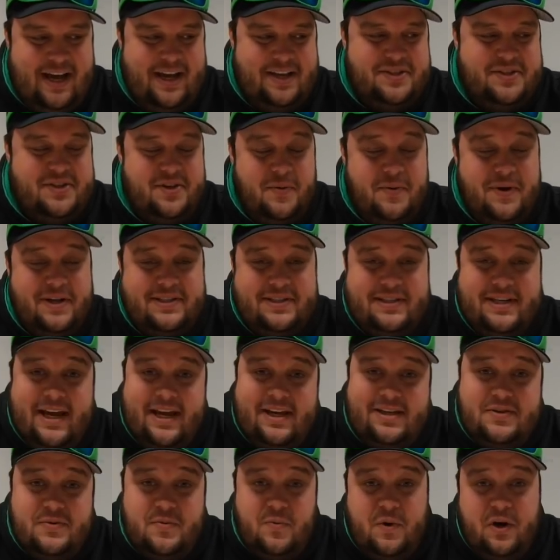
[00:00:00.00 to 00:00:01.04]
So what's
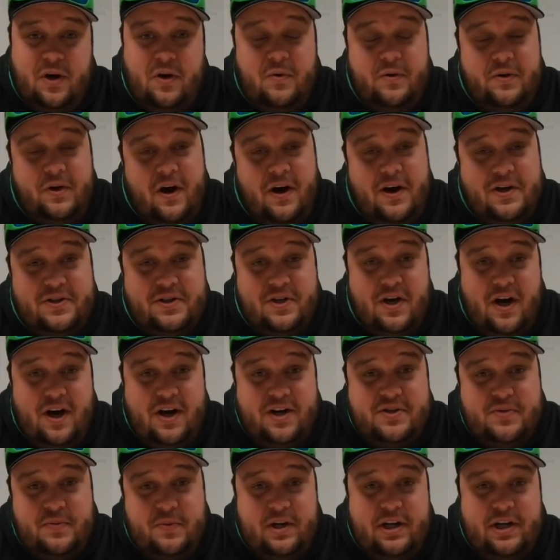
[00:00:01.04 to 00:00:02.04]
next? We're going to Oshkosh.